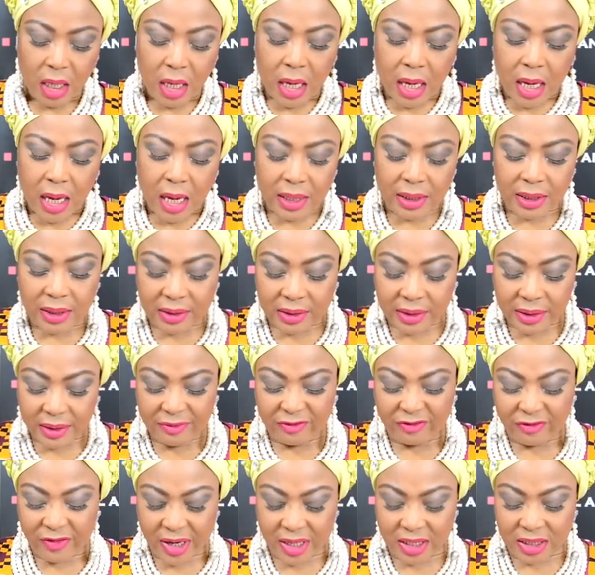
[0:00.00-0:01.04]
And the
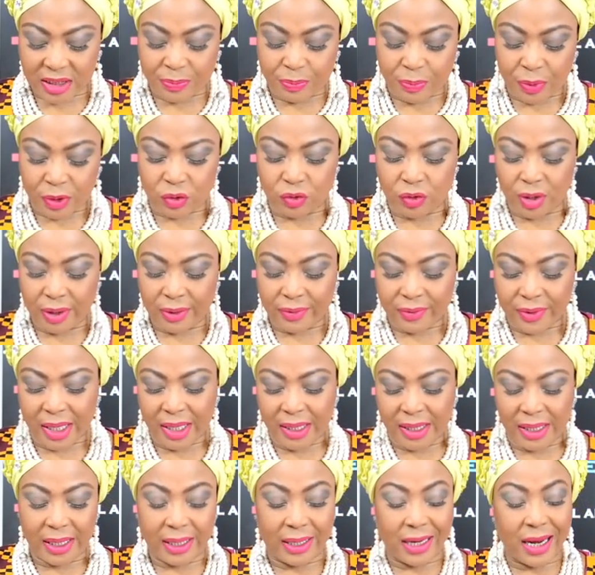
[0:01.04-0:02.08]
difference between
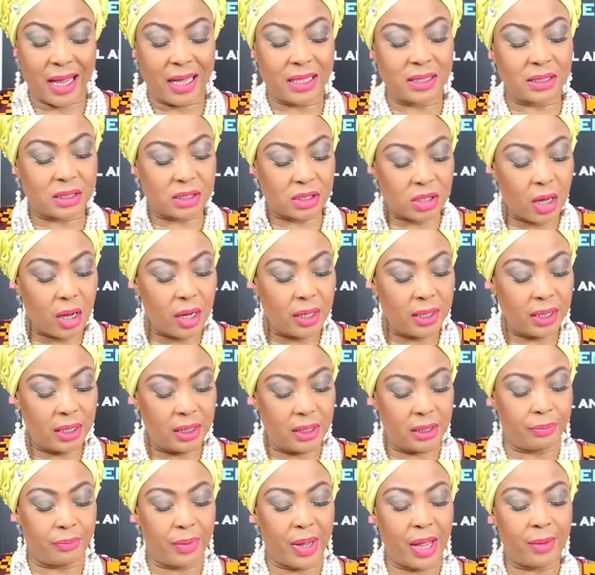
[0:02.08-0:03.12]
reading and studying
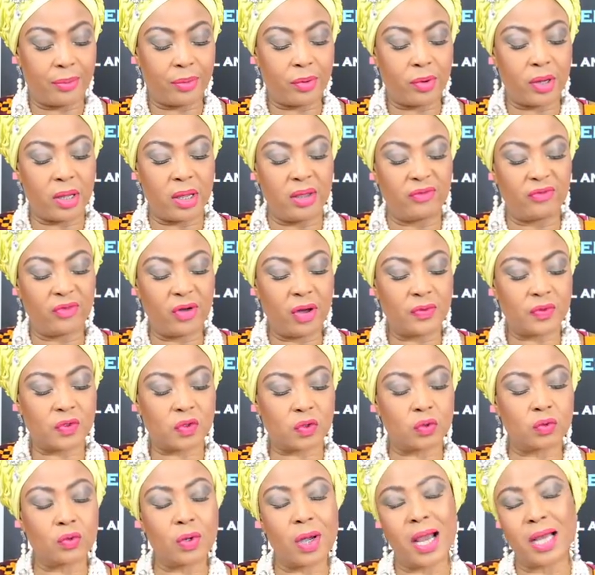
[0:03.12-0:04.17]
the Bible involves
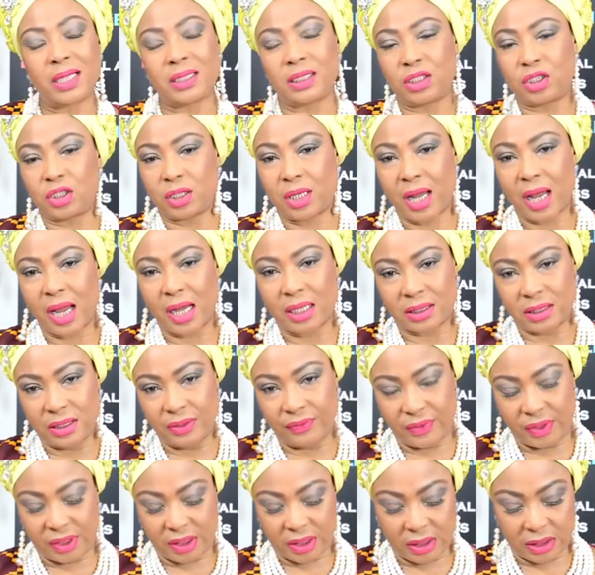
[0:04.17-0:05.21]
two additional
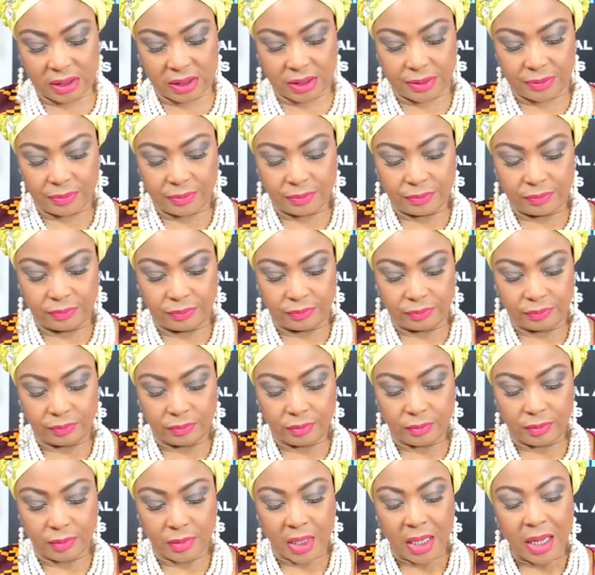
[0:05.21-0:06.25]
activities.
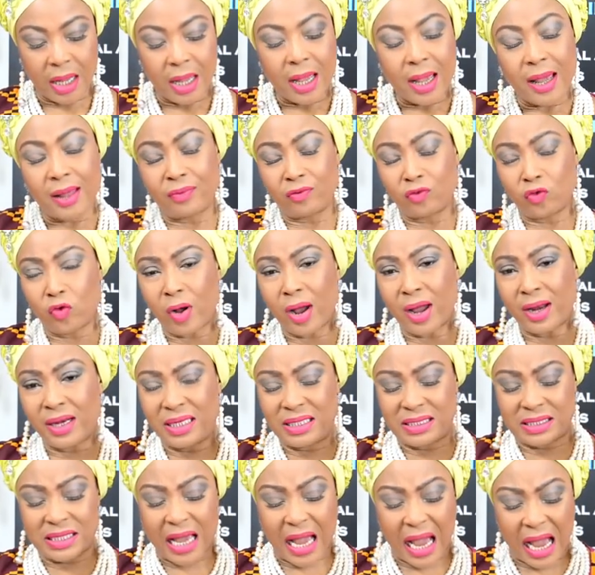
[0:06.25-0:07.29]
And one
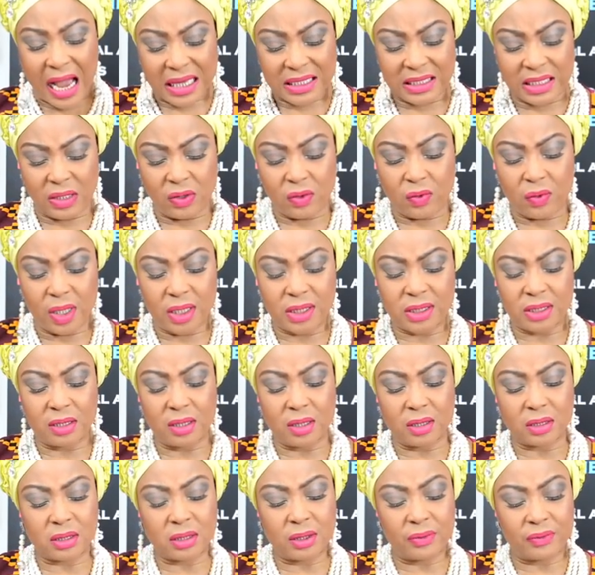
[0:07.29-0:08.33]
is asking
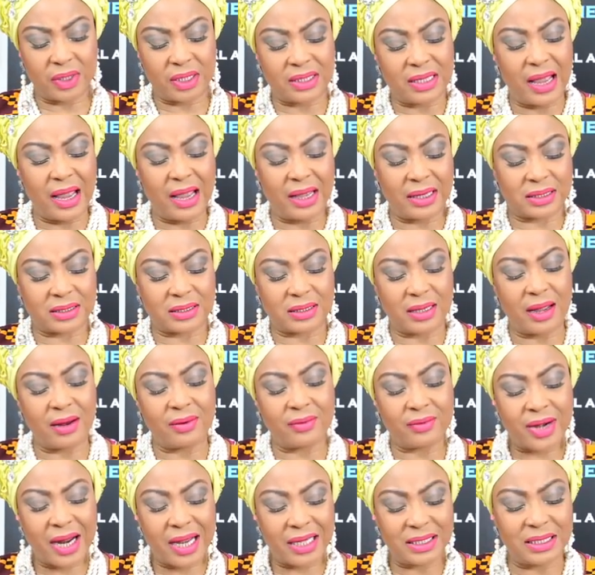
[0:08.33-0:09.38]
questions of the text
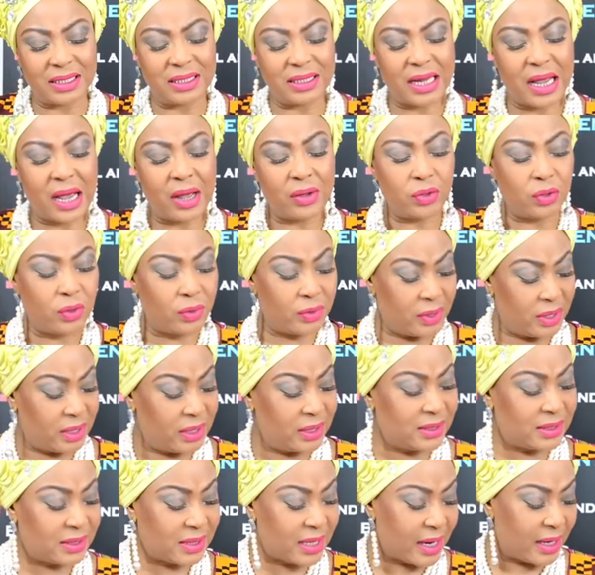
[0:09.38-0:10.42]
and writing down your
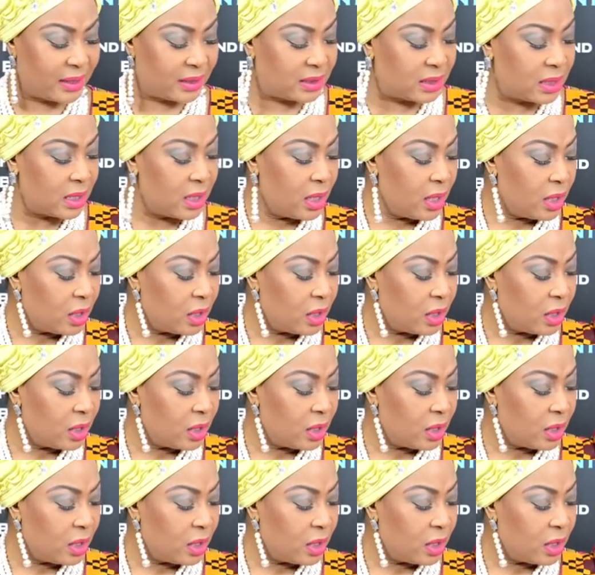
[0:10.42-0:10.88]
insights.